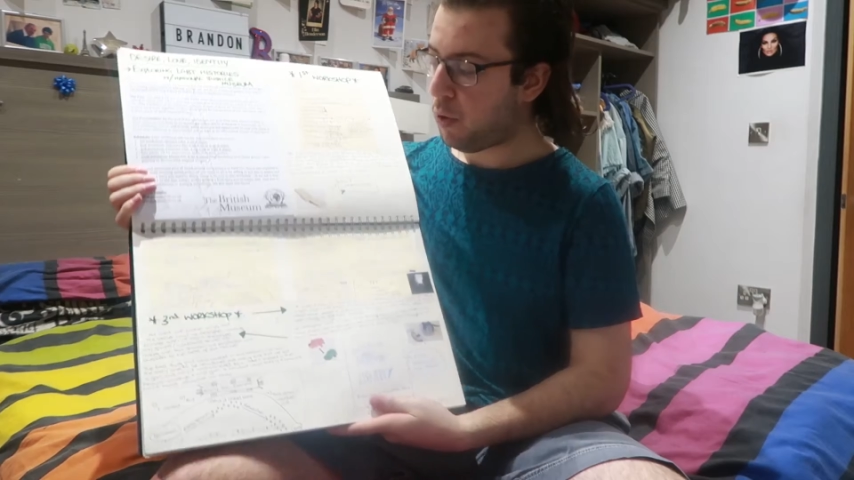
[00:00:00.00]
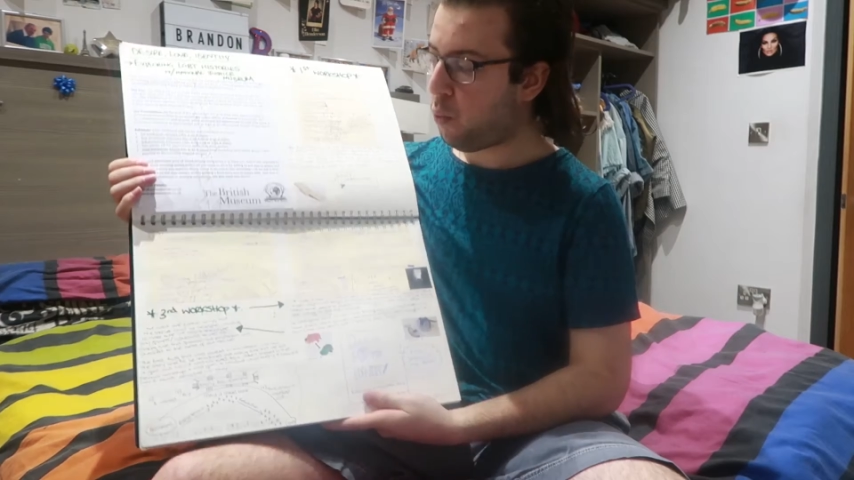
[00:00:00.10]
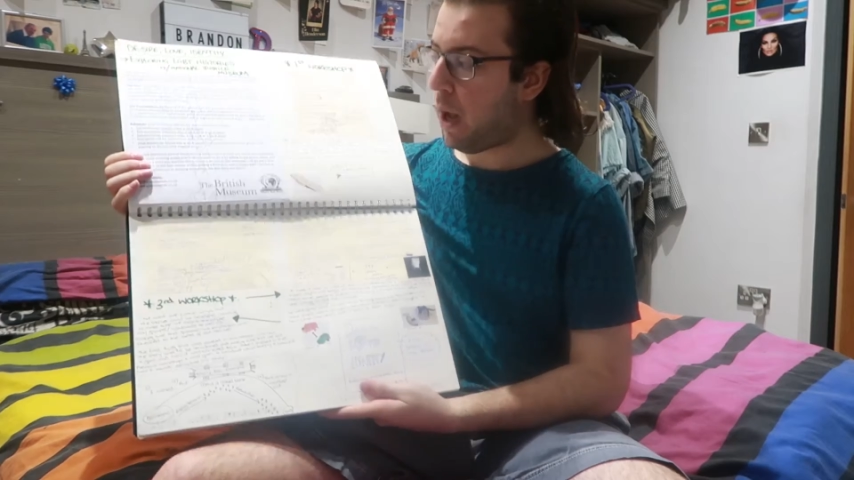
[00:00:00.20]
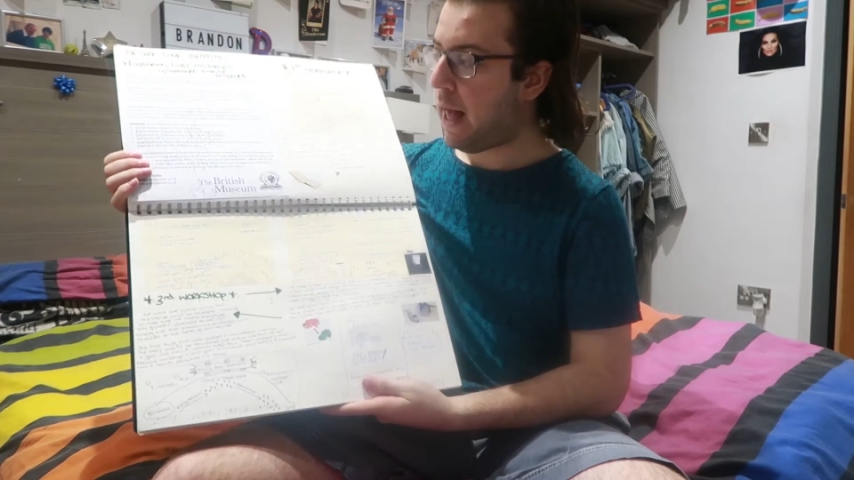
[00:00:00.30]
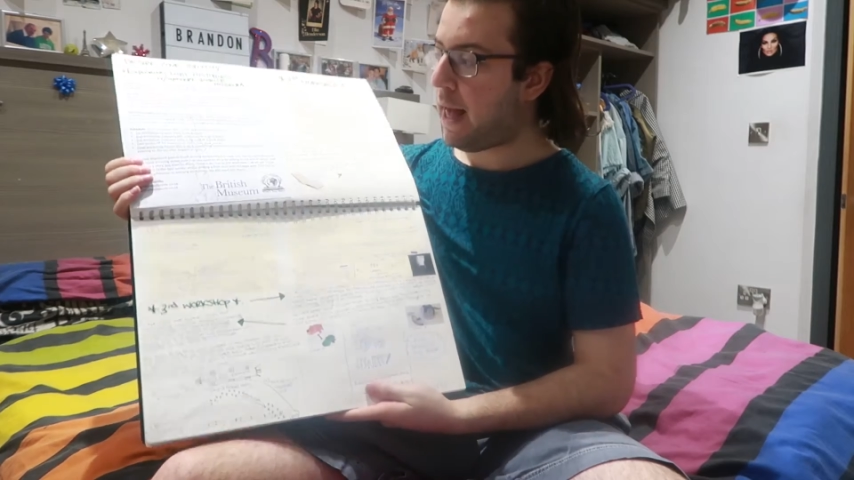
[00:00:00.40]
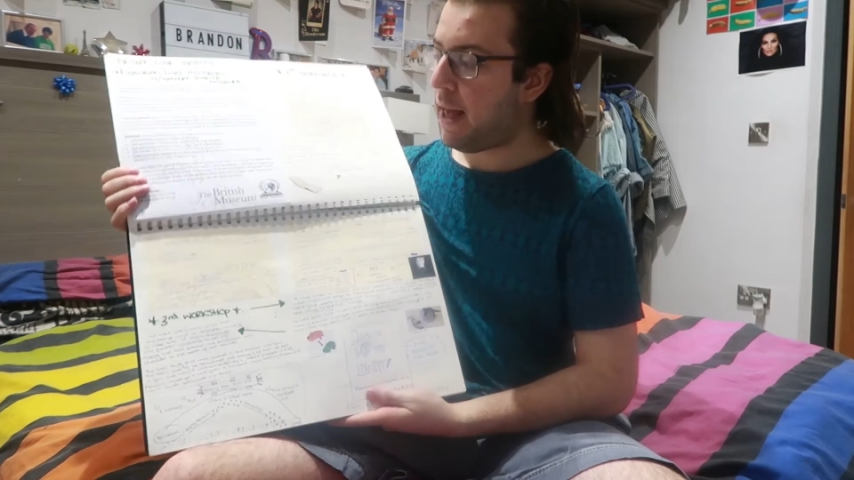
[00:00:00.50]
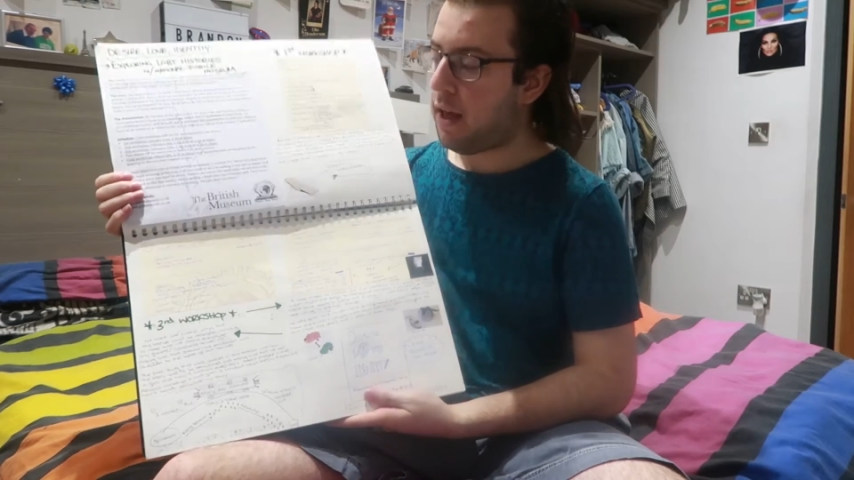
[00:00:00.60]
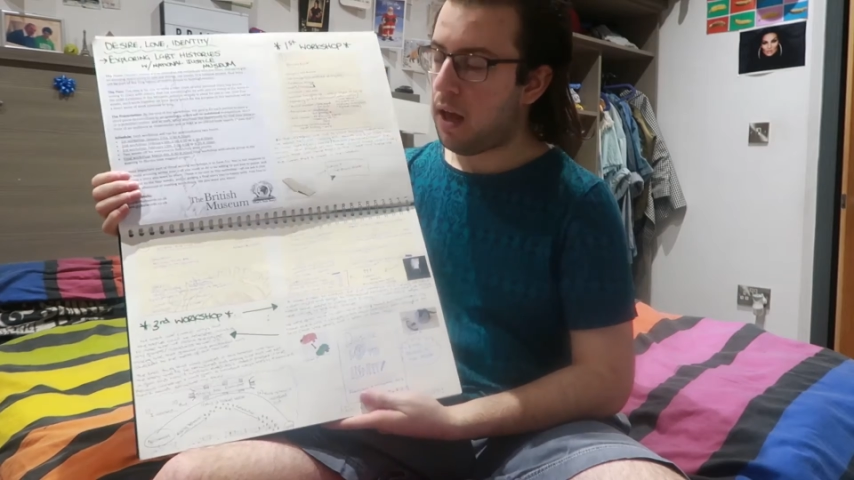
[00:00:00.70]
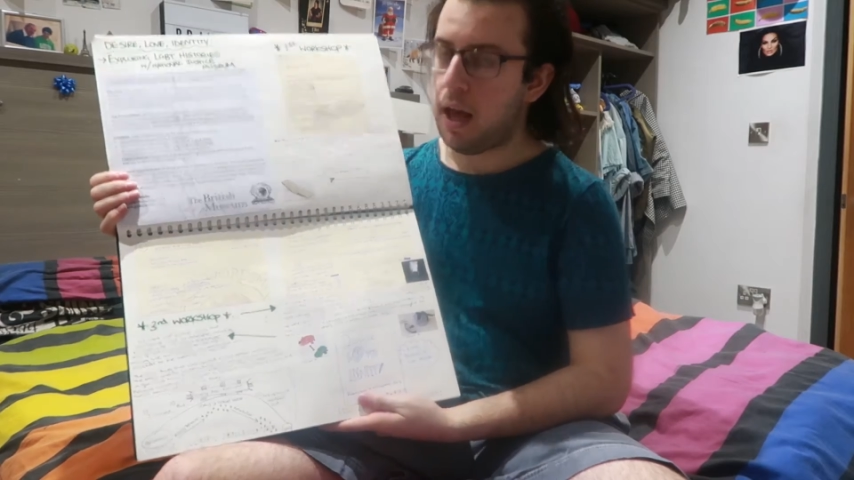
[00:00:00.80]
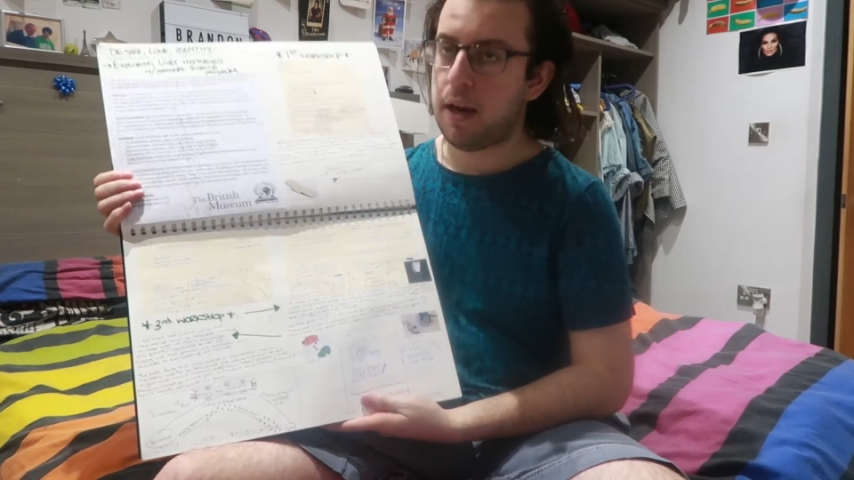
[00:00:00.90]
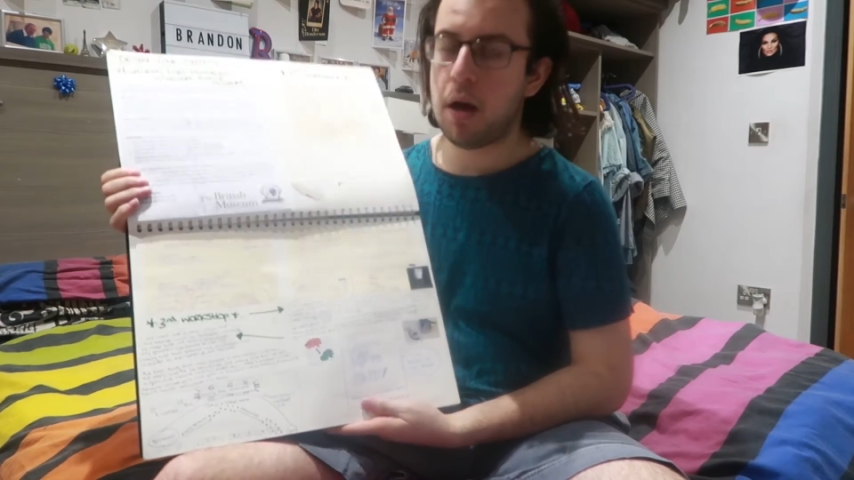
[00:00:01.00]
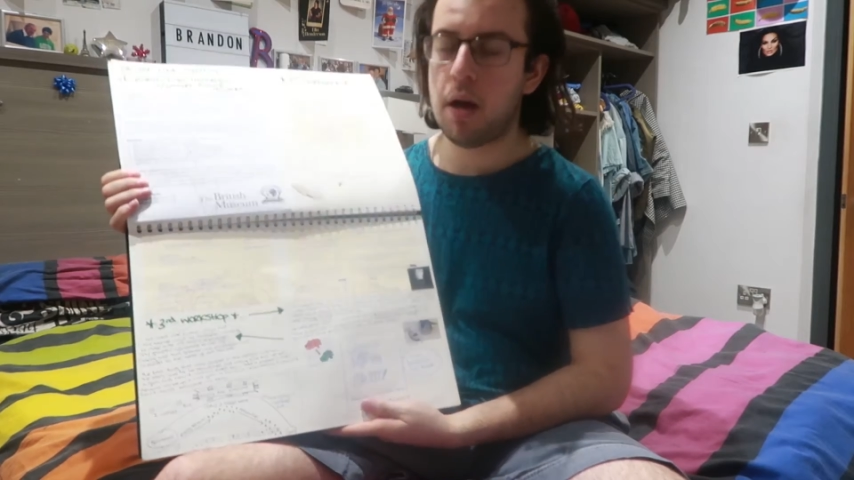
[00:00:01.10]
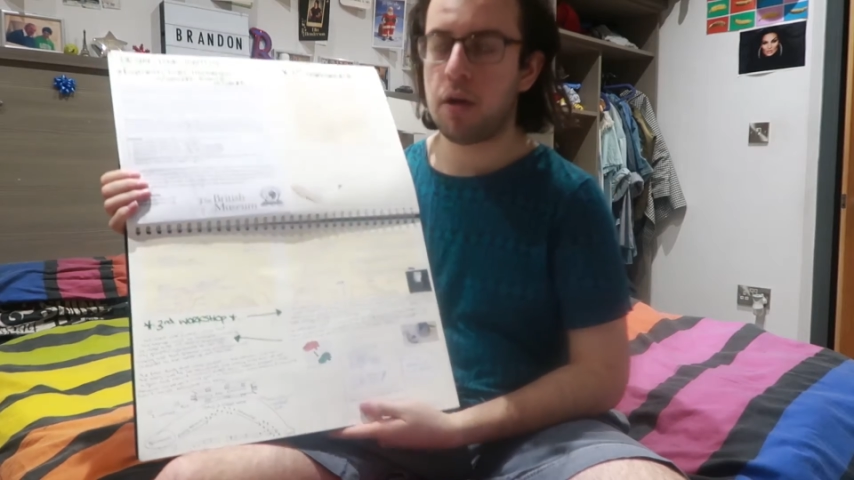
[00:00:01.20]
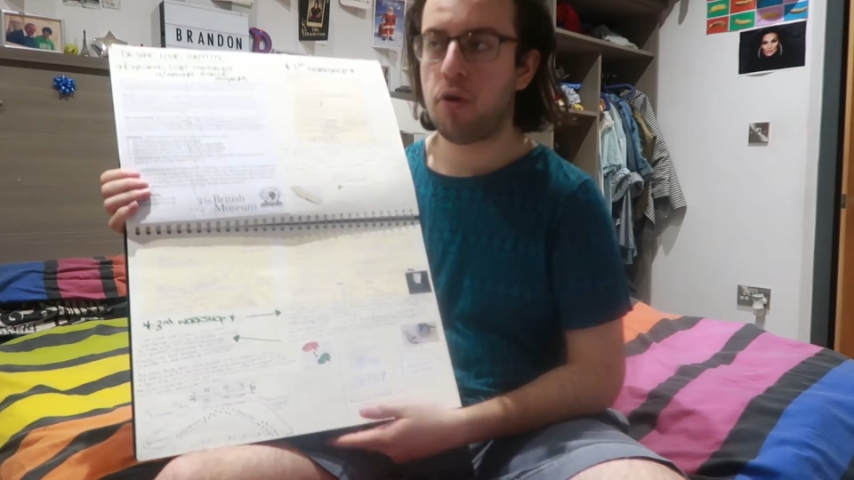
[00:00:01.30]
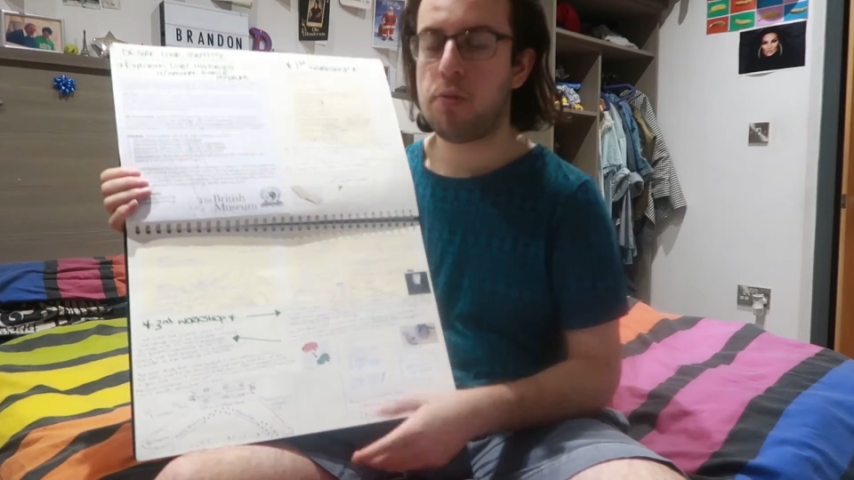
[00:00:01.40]
where
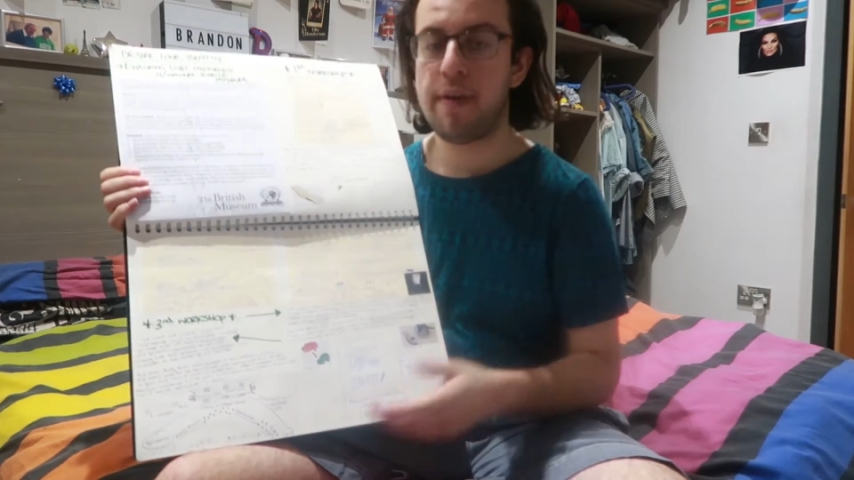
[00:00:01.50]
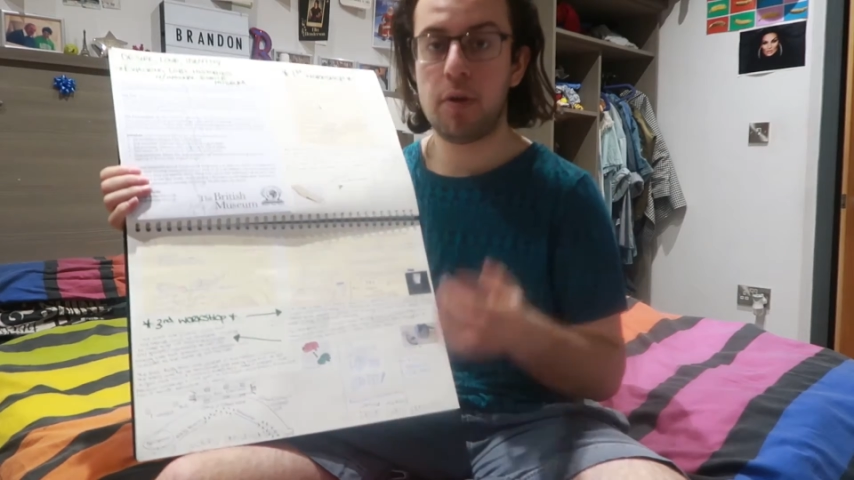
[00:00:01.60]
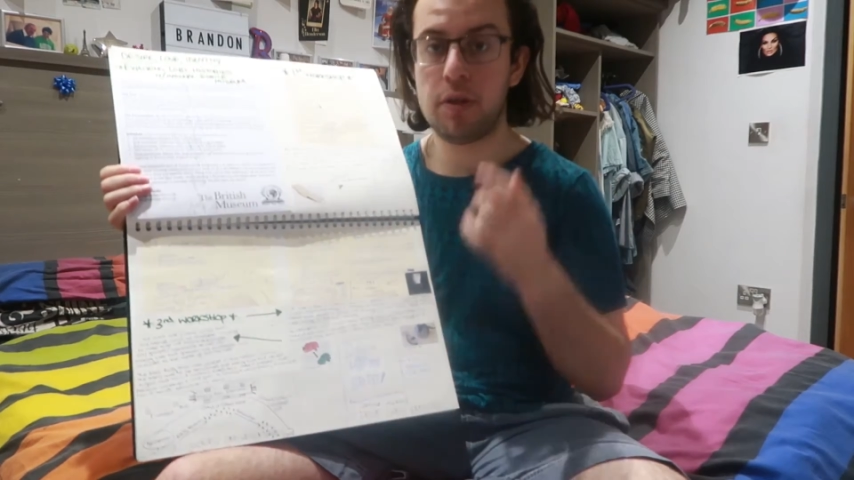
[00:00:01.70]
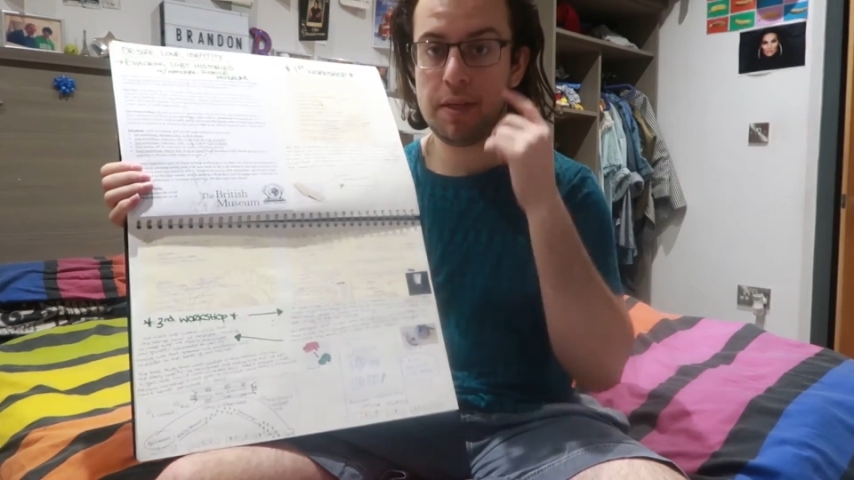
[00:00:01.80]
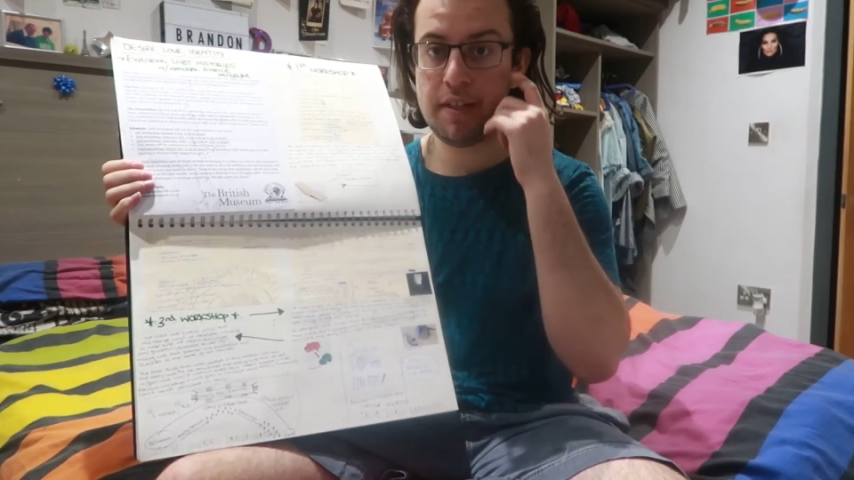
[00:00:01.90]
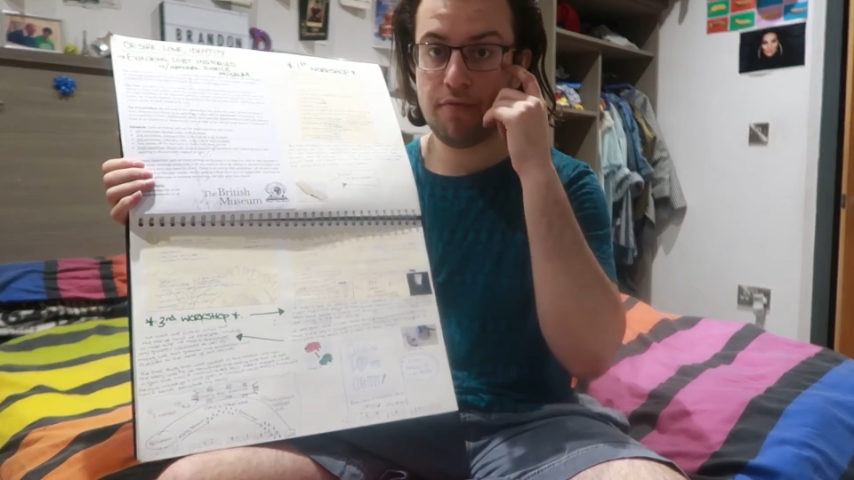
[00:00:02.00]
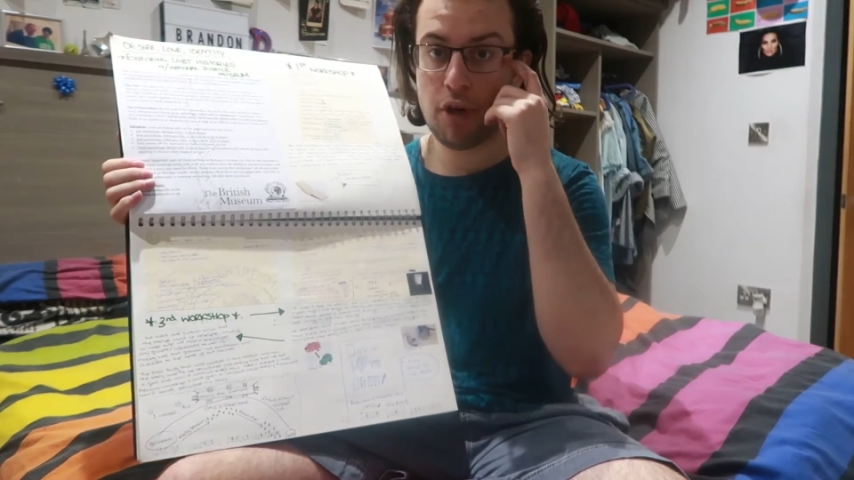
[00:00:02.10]
a group of LGBT